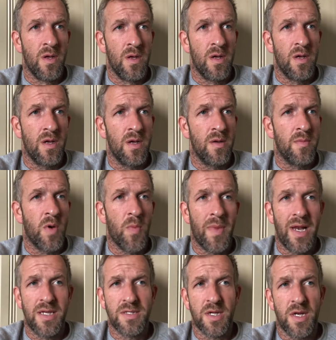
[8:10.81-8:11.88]

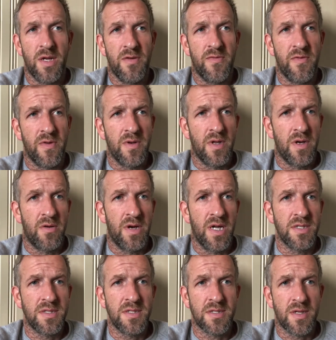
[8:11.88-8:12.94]
O'Malley's gone off and
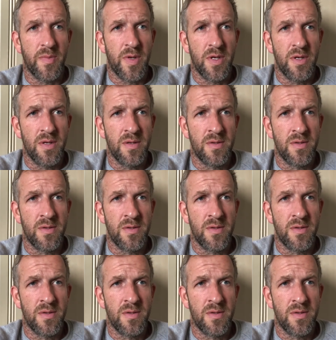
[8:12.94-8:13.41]
Anarasi's come on.